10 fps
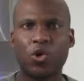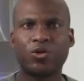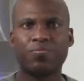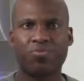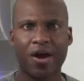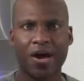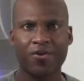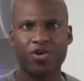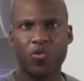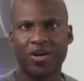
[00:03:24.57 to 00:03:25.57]
golden
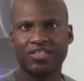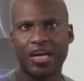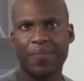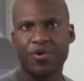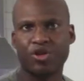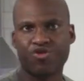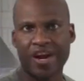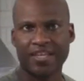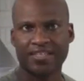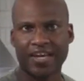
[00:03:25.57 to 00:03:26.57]
brown, you want to set up your
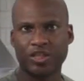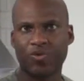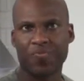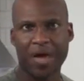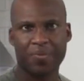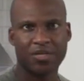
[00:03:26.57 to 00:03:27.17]
draining station with paper